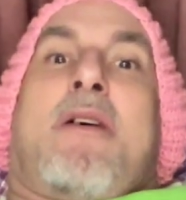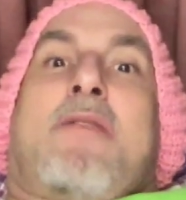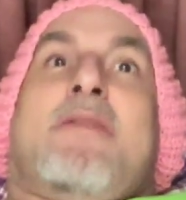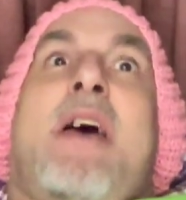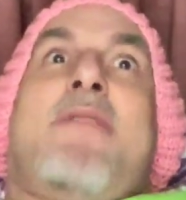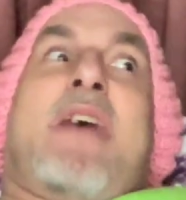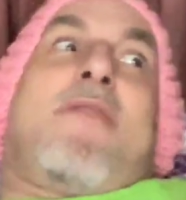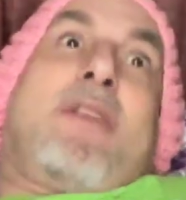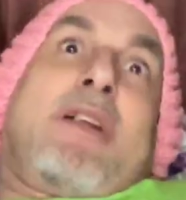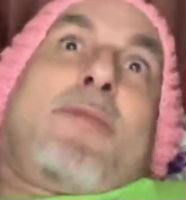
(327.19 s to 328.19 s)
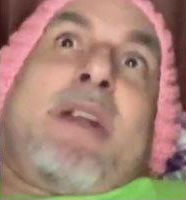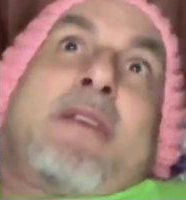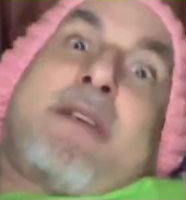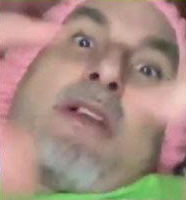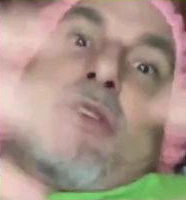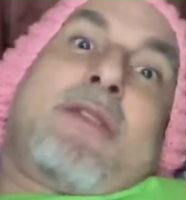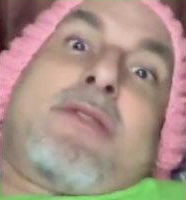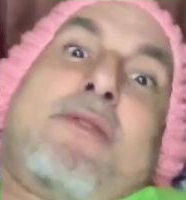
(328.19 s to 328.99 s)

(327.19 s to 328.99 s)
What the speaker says: because I have to have a little bit of intelligence